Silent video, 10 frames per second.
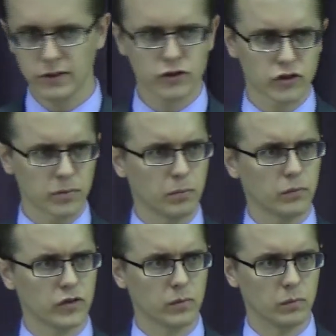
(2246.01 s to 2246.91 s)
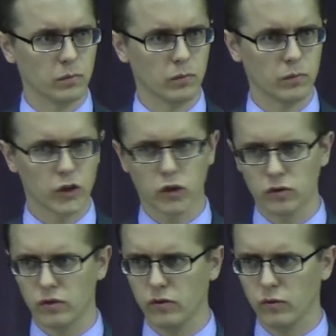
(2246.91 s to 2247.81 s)
These are some some
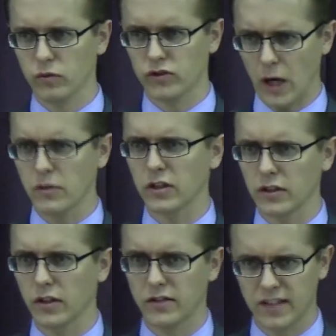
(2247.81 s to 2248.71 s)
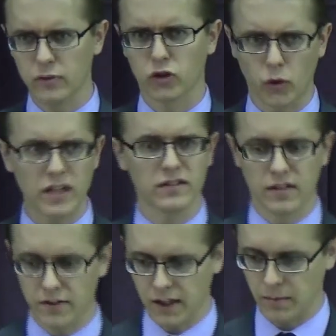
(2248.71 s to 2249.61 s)
sounding, it sounds
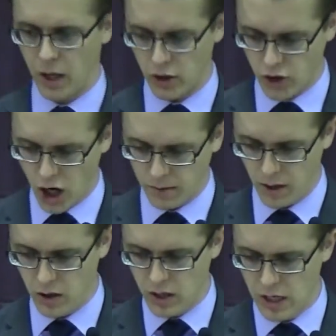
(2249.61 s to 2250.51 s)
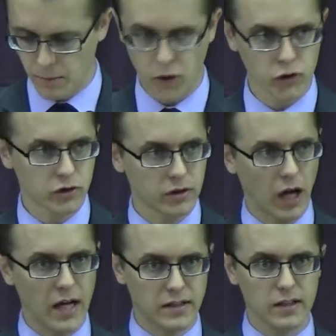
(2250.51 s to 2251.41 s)
crazy to think about or talk about, but those are
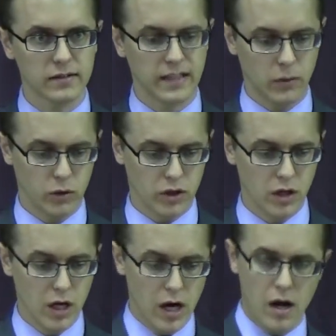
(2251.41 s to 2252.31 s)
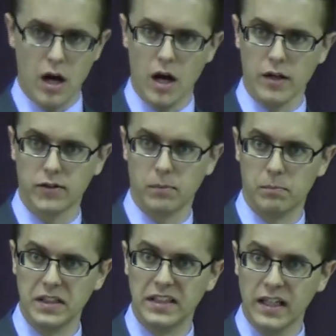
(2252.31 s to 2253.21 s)
ideas that were uh,
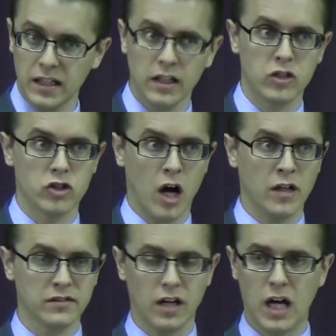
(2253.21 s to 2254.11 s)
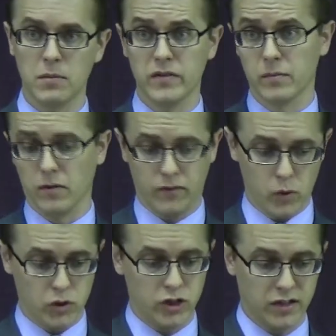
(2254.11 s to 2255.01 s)
beginning in John's time. Even
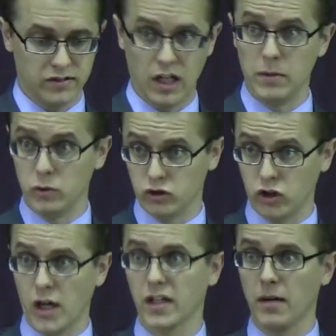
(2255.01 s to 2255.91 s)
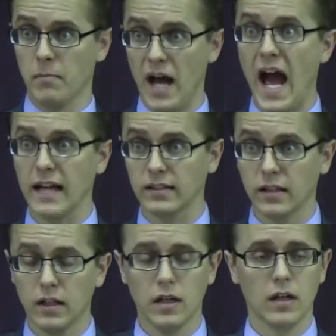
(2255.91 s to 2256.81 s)
before John's time, he was trying to combat
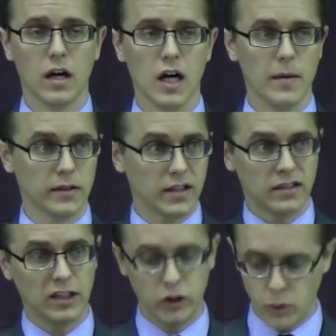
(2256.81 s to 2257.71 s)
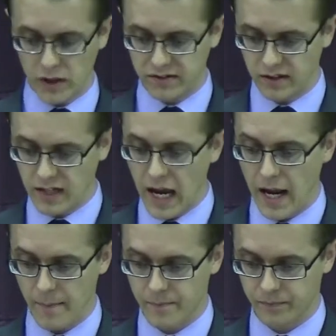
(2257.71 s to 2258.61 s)
uh, and continue to us today.